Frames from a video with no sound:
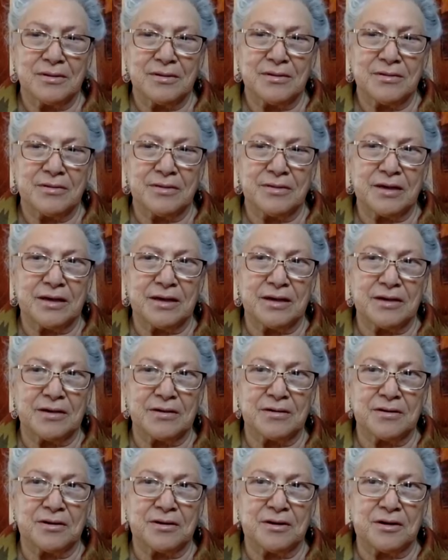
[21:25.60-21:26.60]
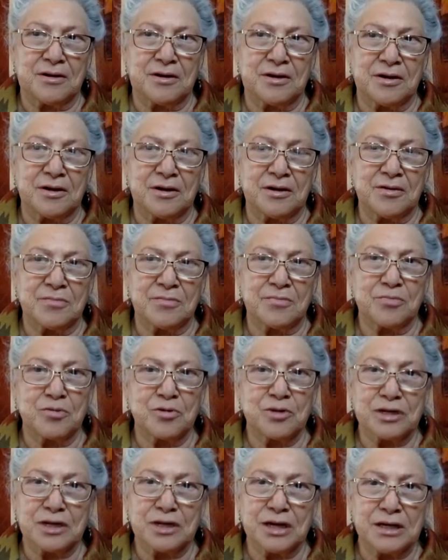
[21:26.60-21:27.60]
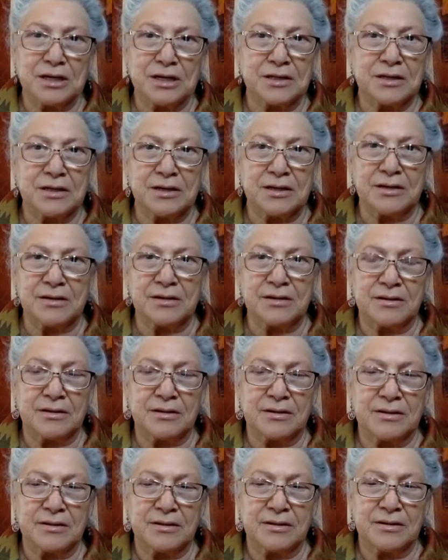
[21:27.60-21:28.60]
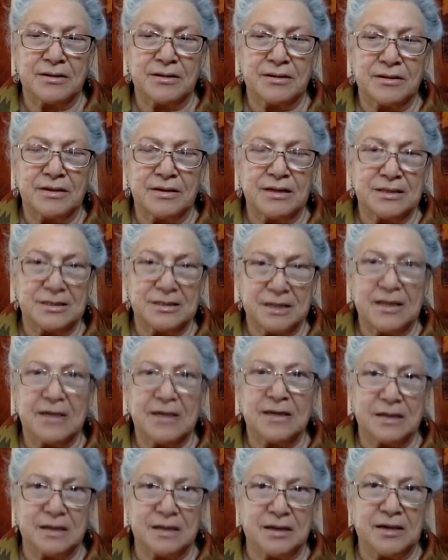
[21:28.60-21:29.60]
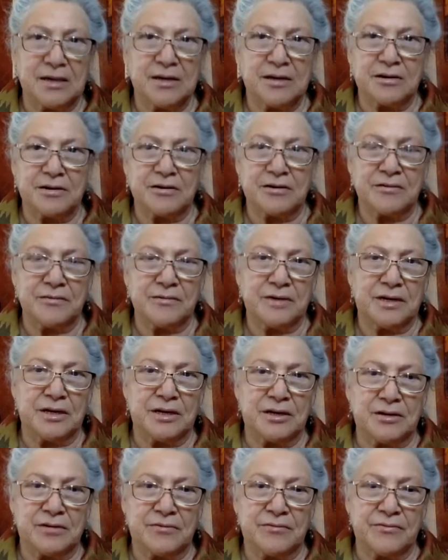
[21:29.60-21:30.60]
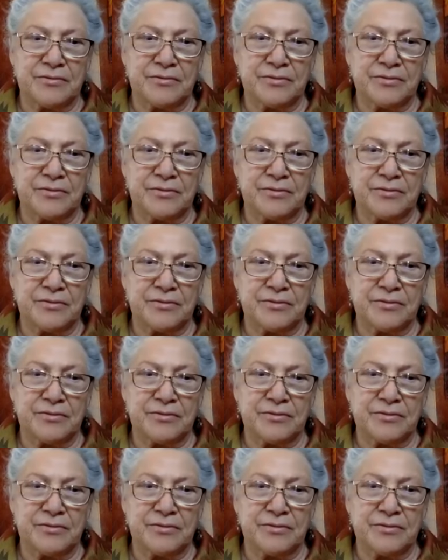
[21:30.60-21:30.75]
that are protecting and taking care of